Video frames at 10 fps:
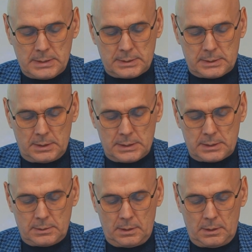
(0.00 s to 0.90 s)

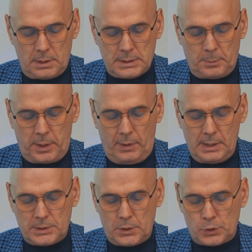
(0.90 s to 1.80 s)
Before our
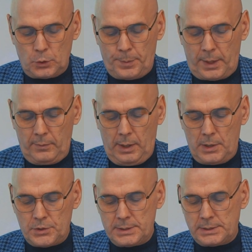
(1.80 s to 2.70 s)
eyes, the biosphere
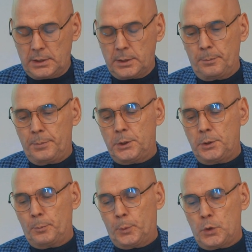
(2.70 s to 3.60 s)
is changing
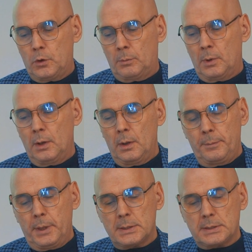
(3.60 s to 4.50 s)
dramatically,
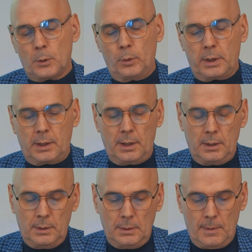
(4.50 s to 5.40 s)
and
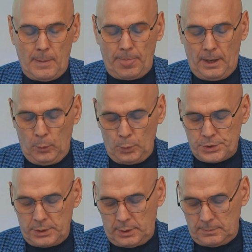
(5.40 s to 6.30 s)
there can be
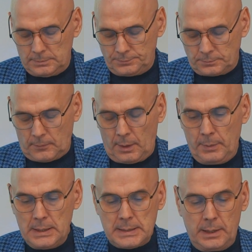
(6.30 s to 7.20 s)
hardly an
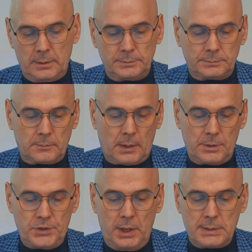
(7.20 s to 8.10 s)
option
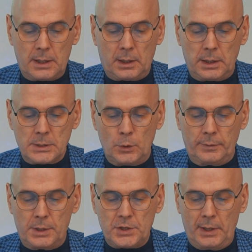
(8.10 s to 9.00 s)
that the
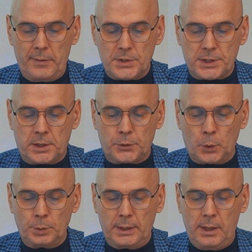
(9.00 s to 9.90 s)
restructuring of it by
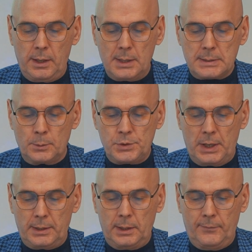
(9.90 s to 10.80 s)
scientific
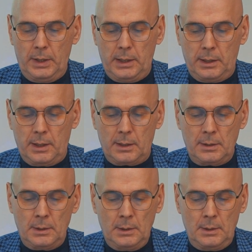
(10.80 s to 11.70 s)
thought,
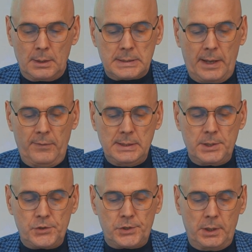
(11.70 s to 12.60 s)
manifested in this way
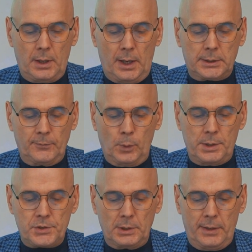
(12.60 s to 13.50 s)
through organized
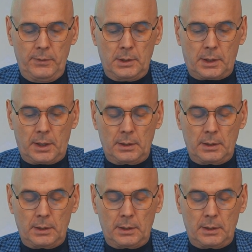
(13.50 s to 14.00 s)
human labor,